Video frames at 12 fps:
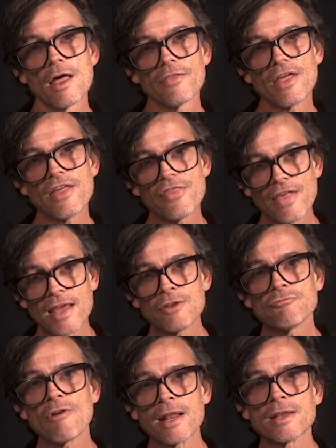They then
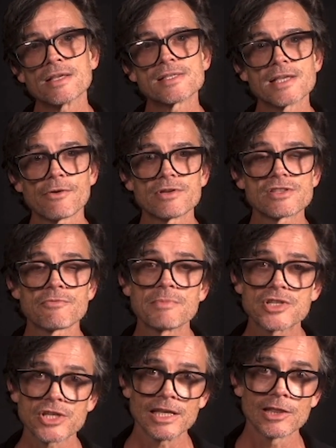ran a series of
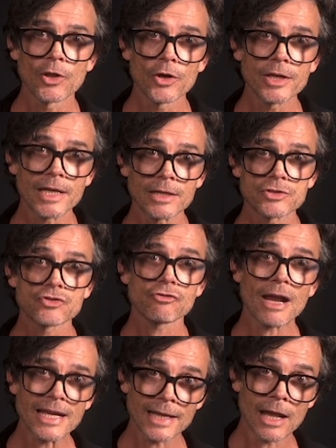machine learning
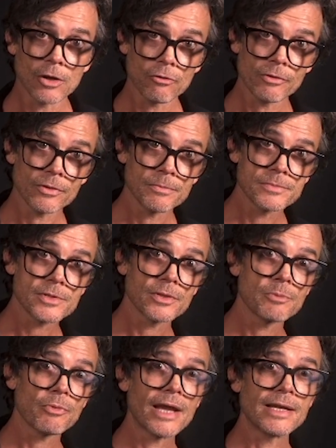training algorithms on the
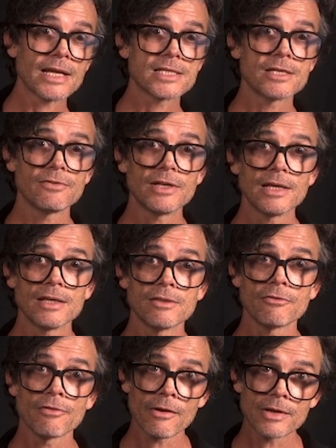brain activity in the
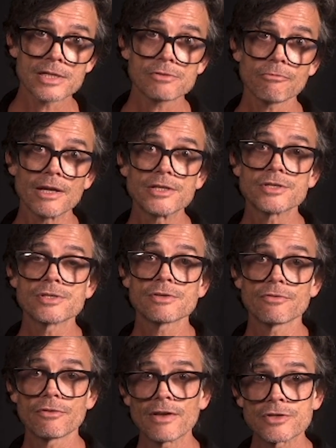various regions of
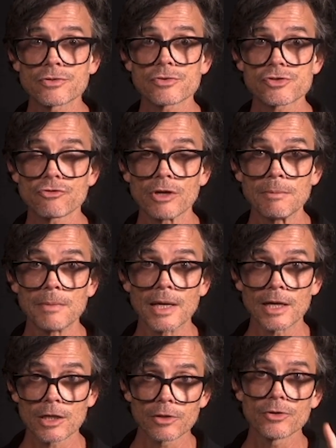the ventral stream,
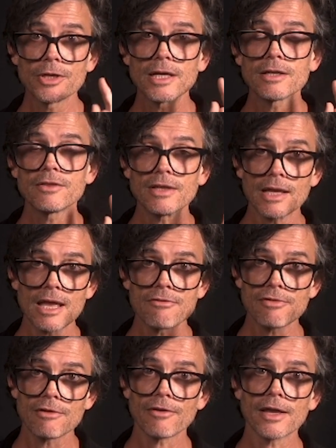including the
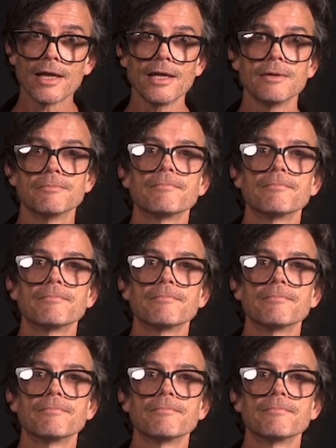FFA.